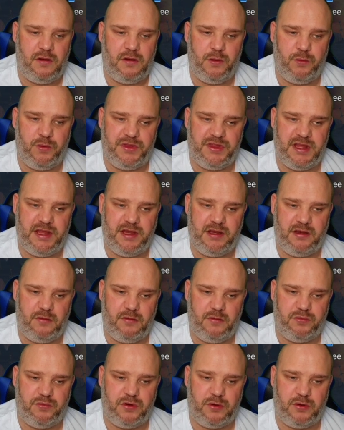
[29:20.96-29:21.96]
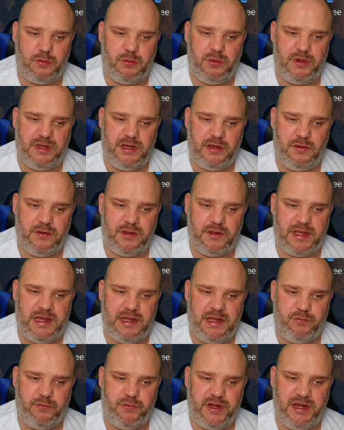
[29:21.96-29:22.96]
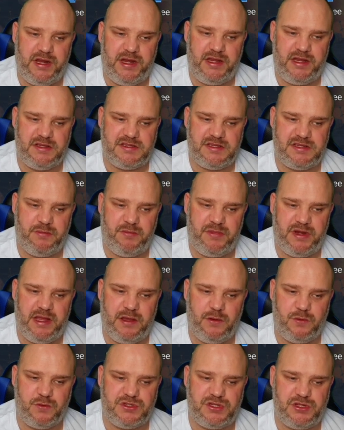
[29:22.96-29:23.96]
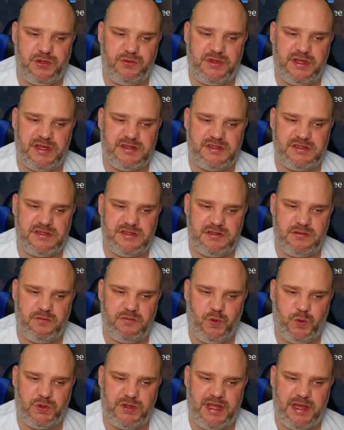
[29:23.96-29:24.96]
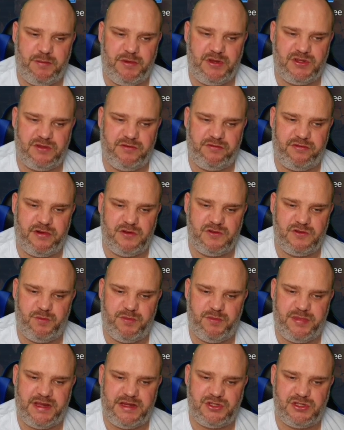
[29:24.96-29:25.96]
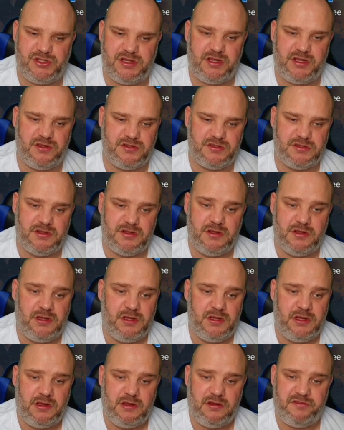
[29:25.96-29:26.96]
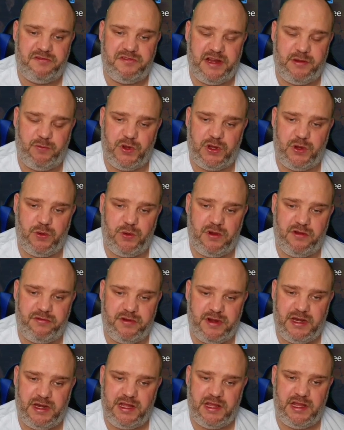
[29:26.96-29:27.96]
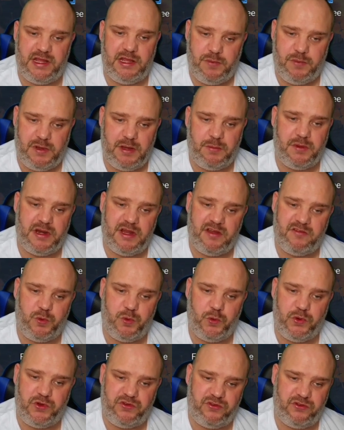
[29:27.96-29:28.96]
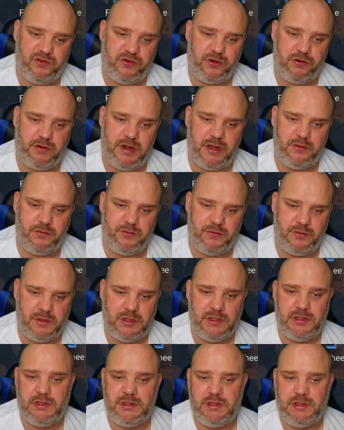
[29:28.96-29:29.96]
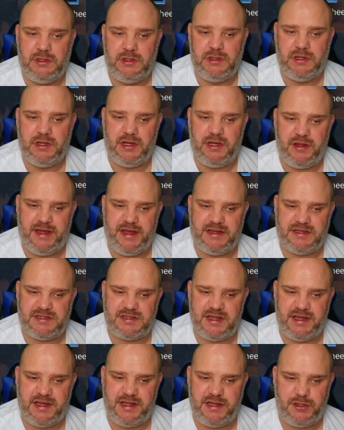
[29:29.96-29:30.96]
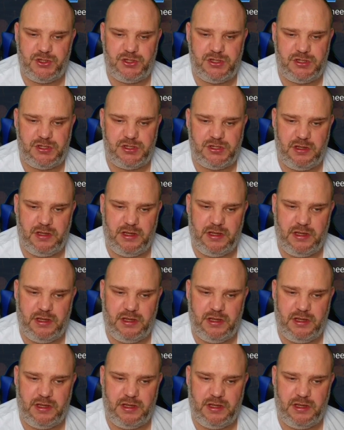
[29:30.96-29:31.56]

I would then probably look at bringing in somebody else who does more damage than Frozen Banshee, because Fane would quite frankly keep up enough poisons on her own at that stage.